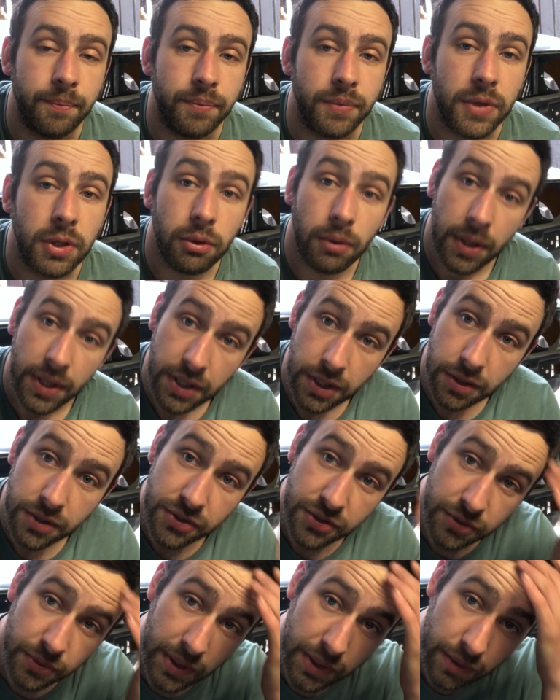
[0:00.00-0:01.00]
You might notice
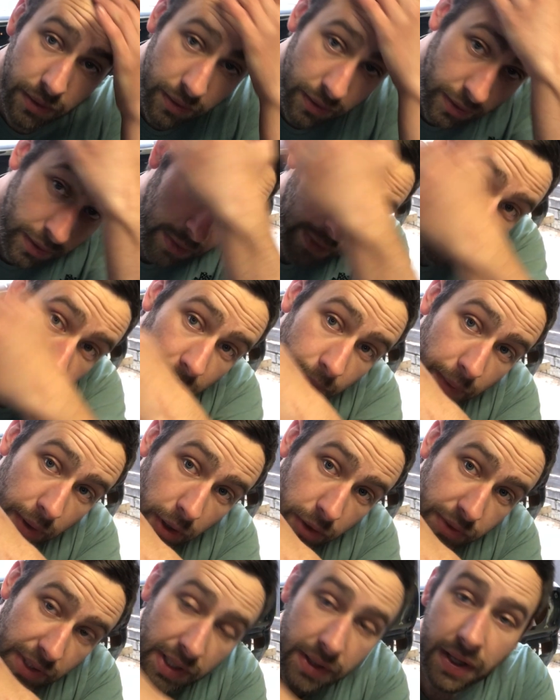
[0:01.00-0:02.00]
as well, got my
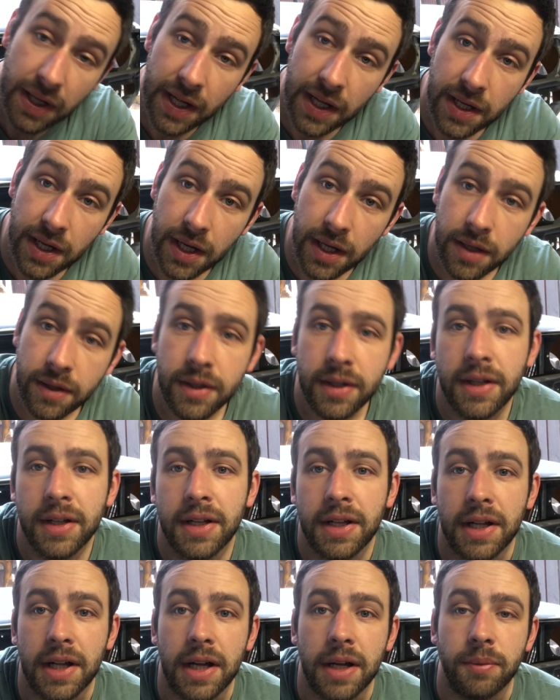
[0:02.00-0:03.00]
lockdown haircut,
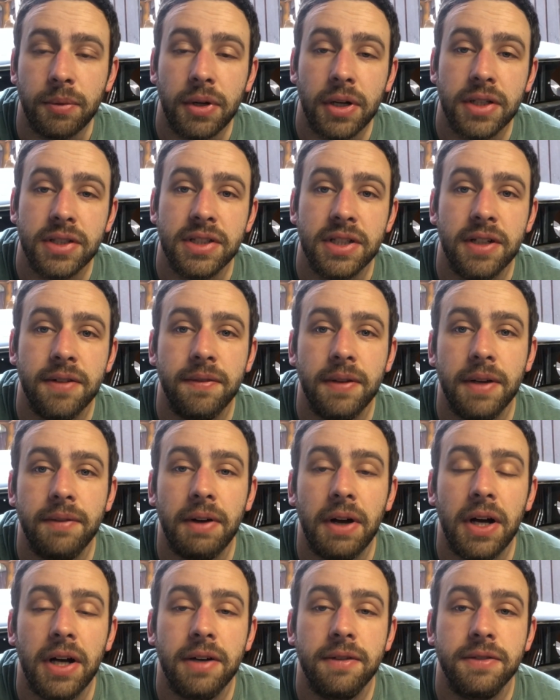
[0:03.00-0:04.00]
courtesy of the other
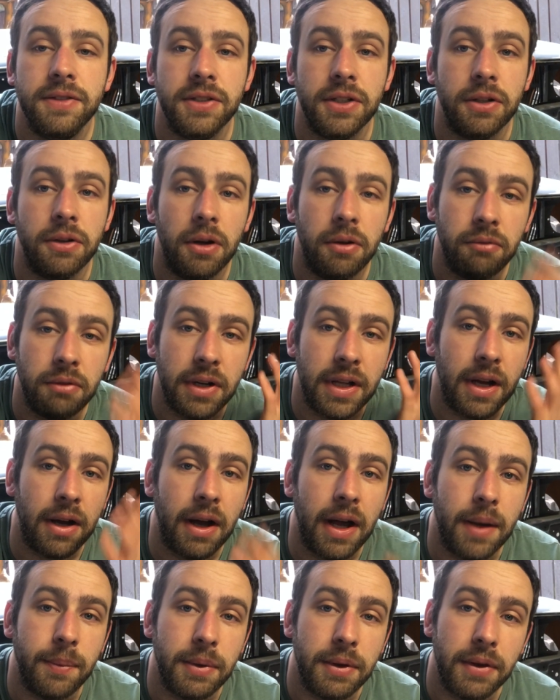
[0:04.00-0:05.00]
half, so I'm really quite
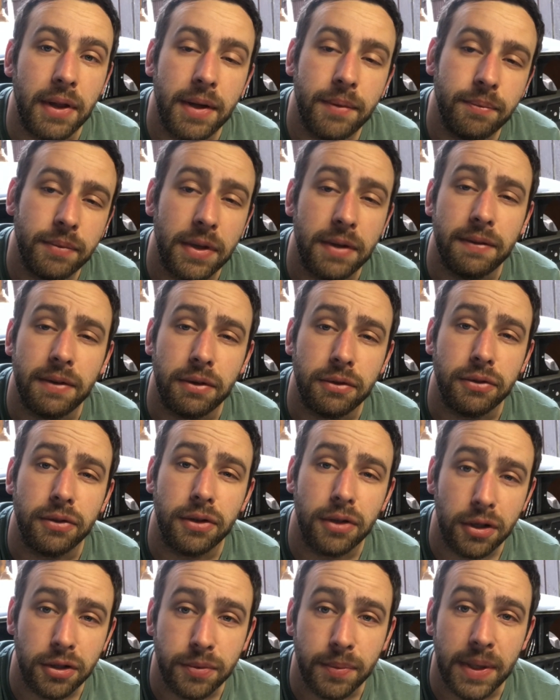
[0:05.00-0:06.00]
happy with that. It feels
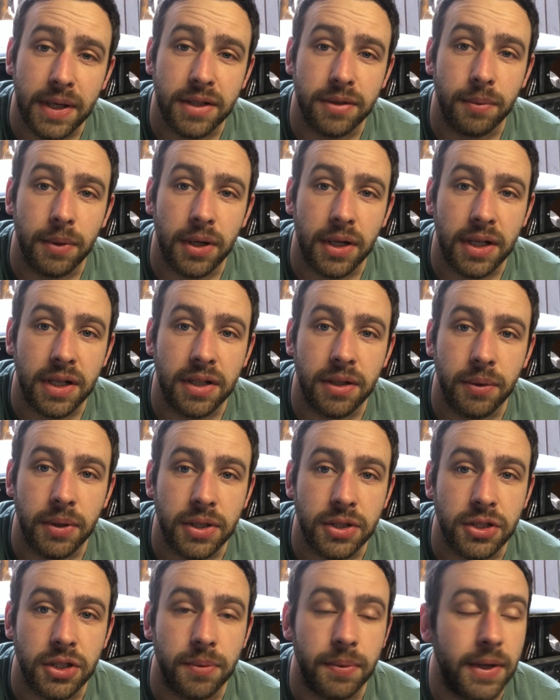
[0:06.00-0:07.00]
lots better working in the
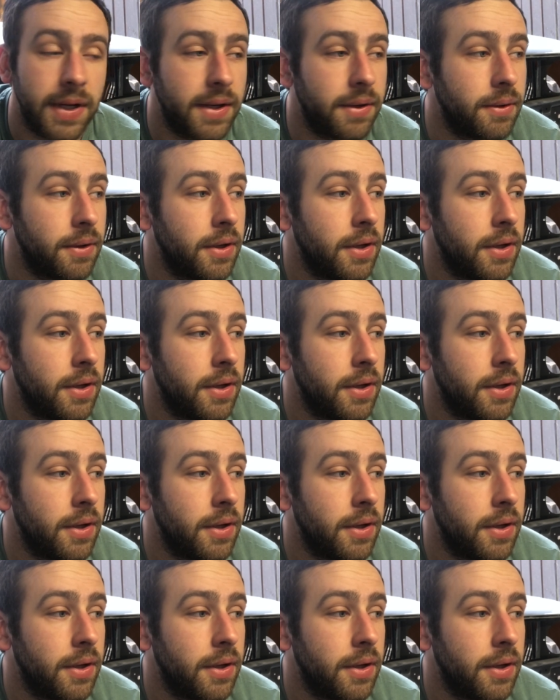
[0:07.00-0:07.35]
workshop now.